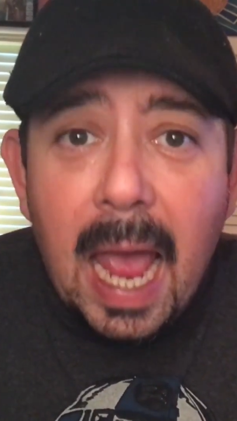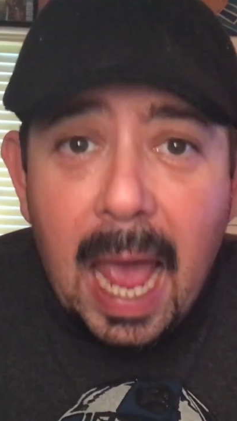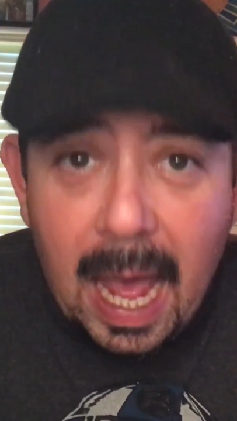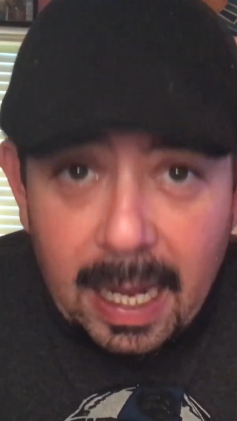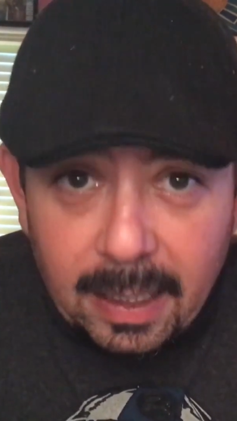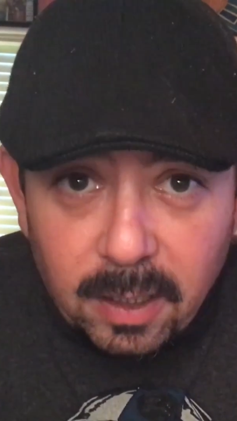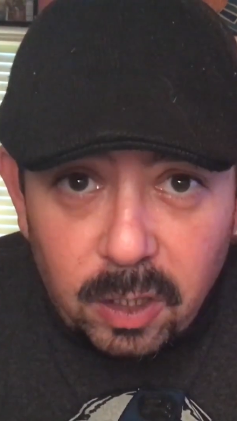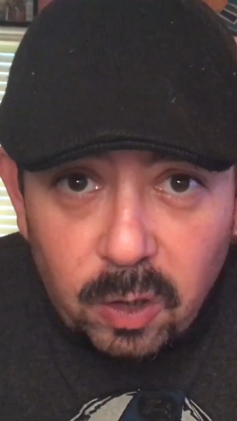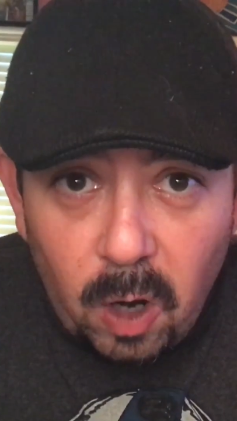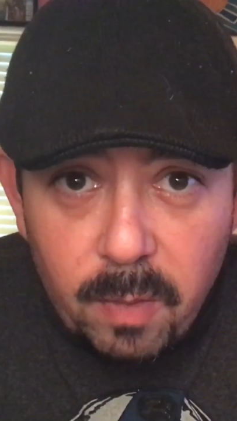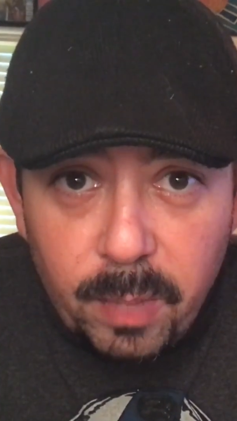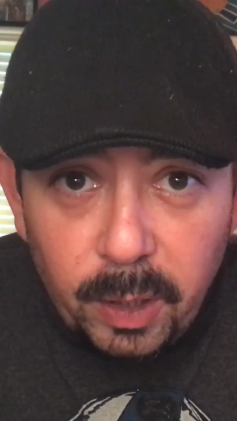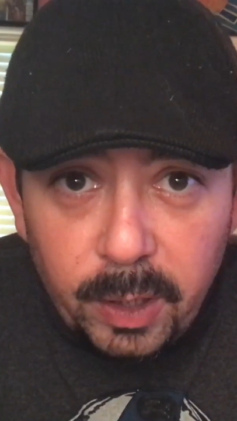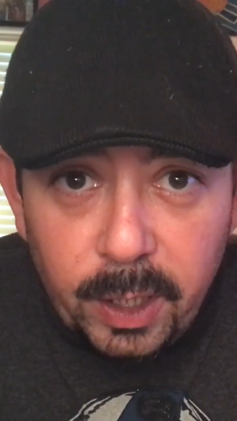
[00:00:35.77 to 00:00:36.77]
and
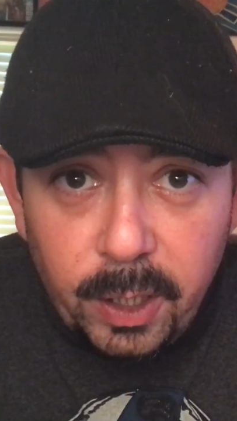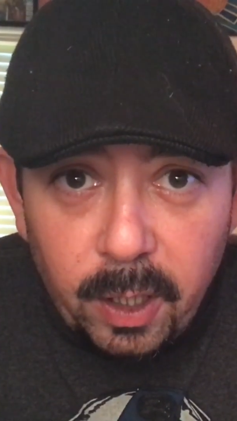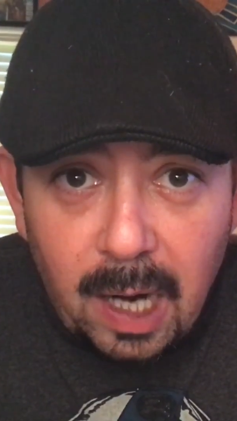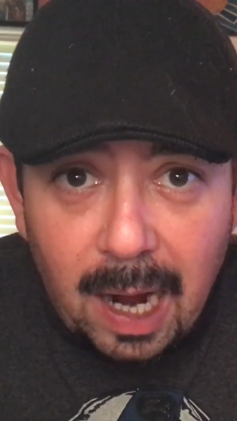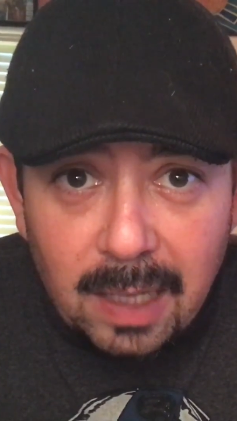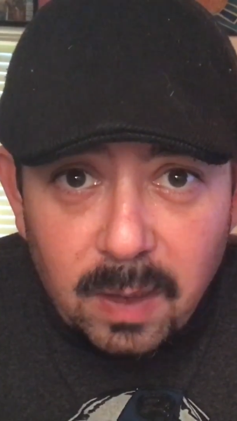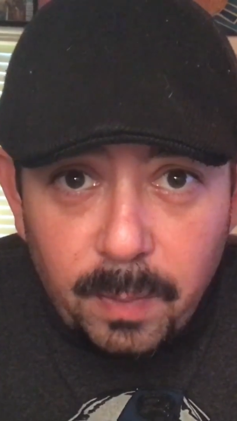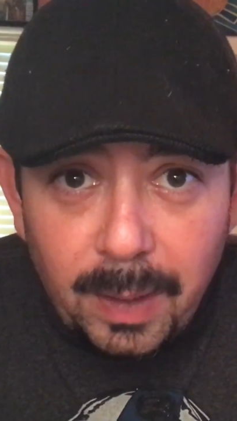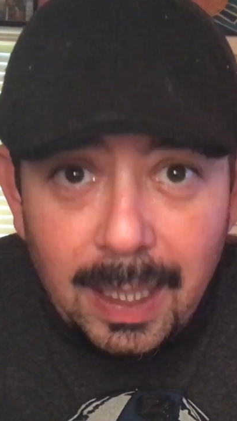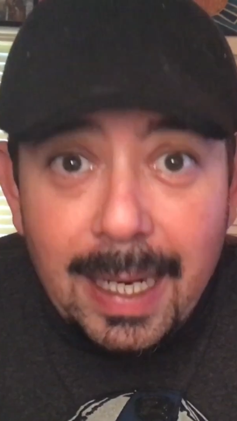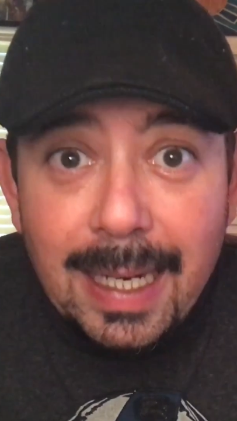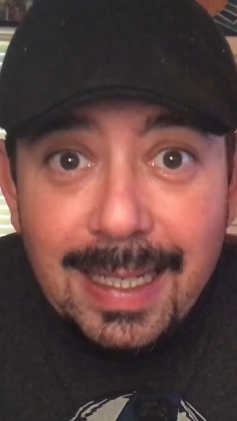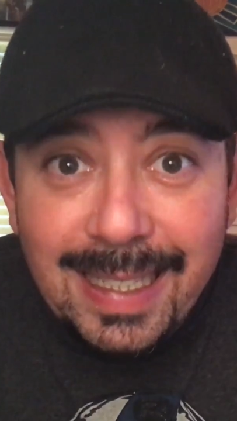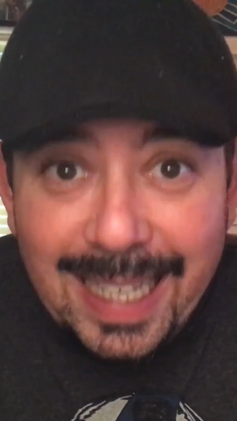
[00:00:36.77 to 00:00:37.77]
start building your
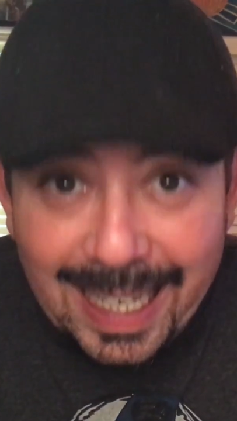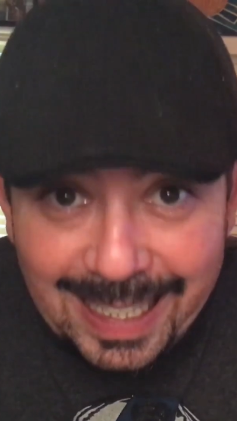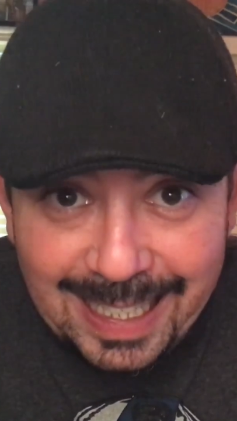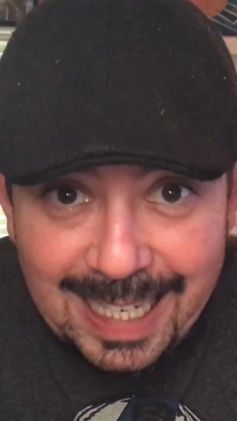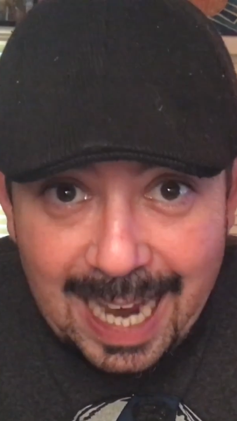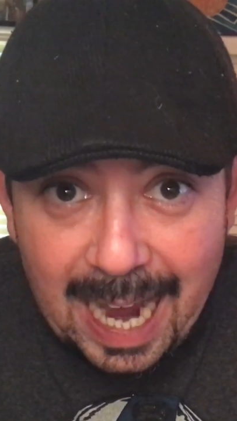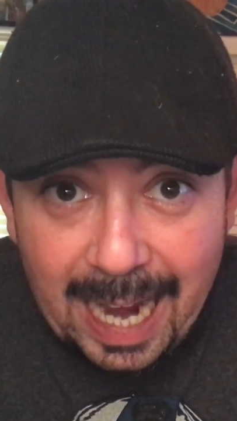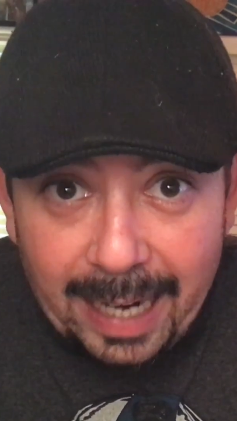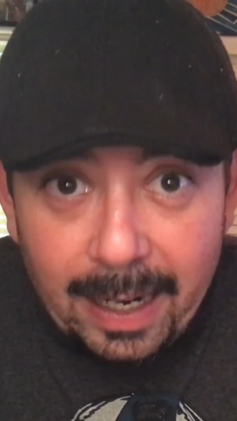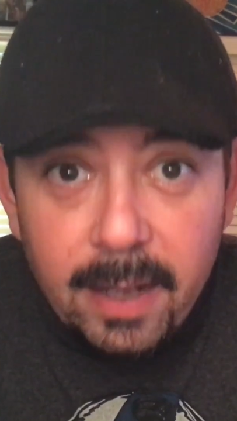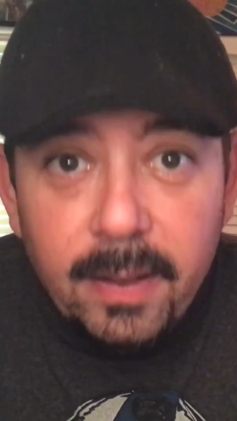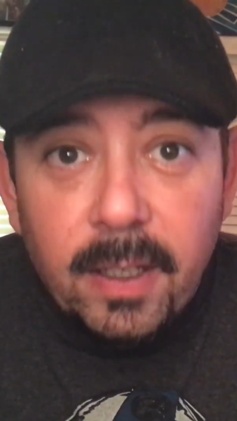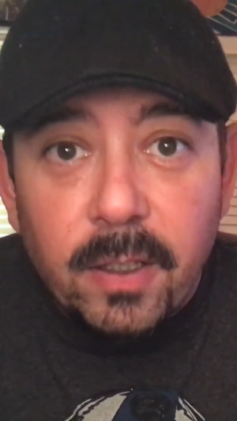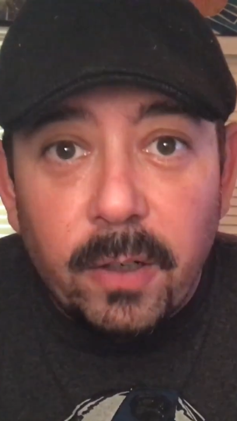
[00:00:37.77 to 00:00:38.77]
cosplay today.
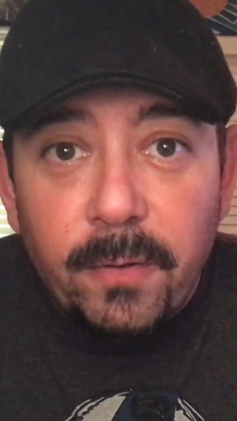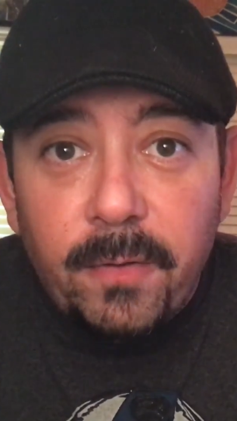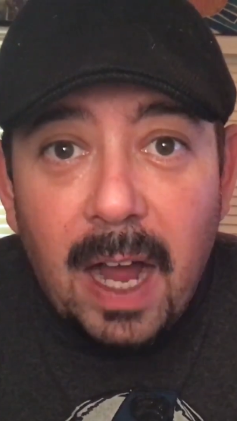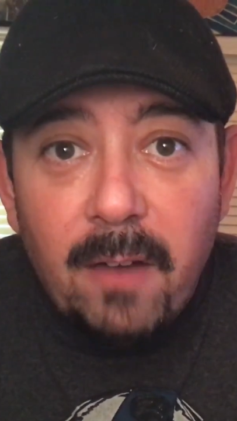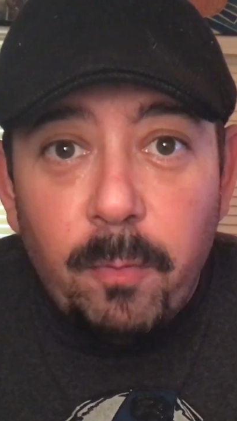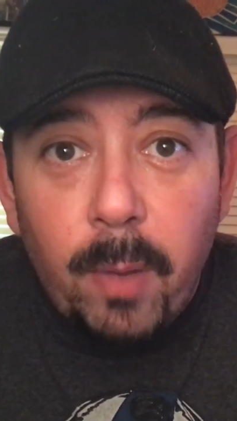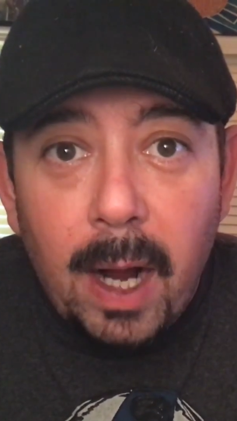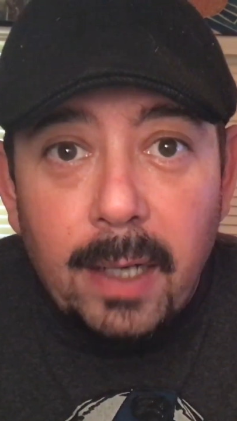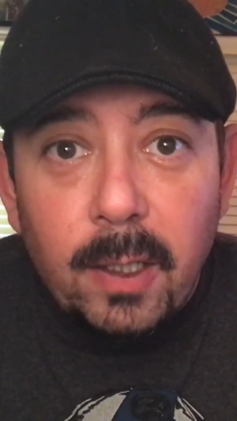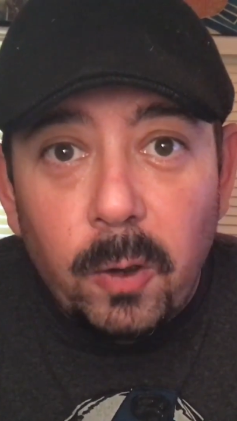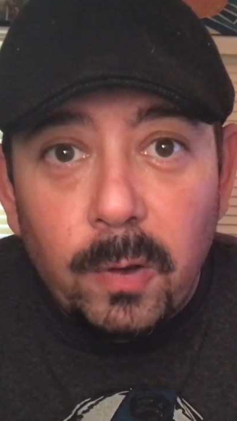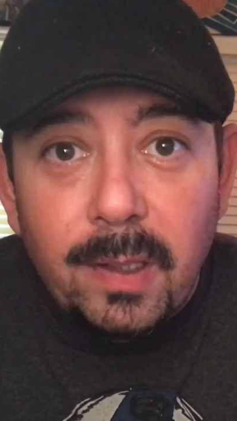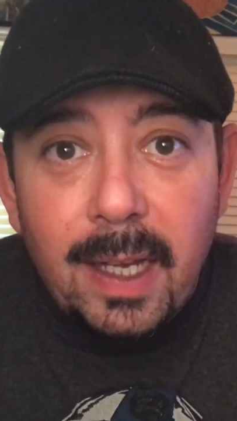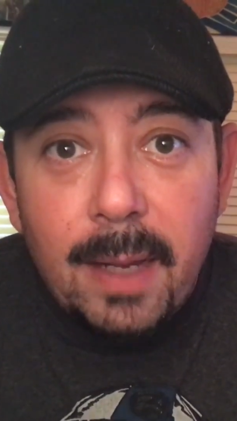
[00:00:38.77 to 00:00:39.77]
These are 5
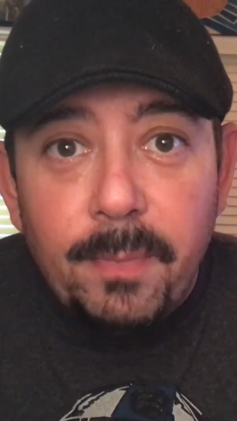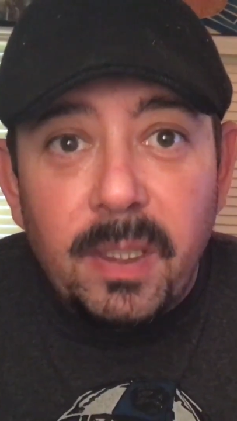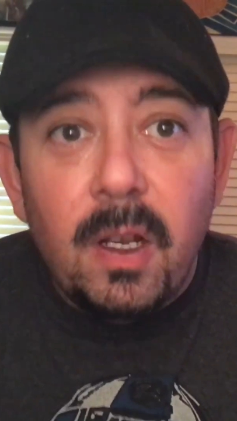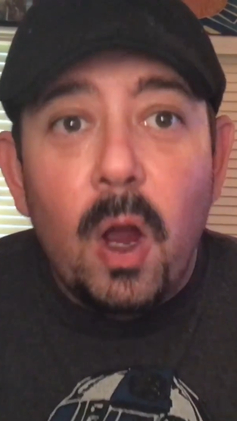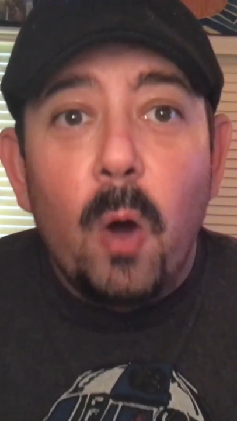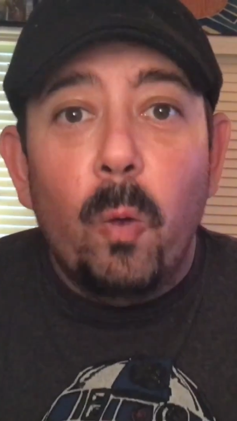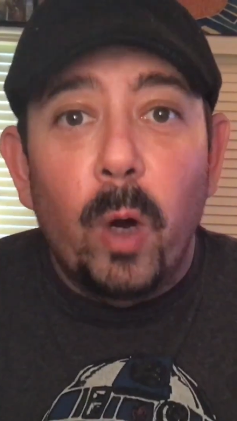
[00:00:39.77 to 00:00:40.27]
practical tips.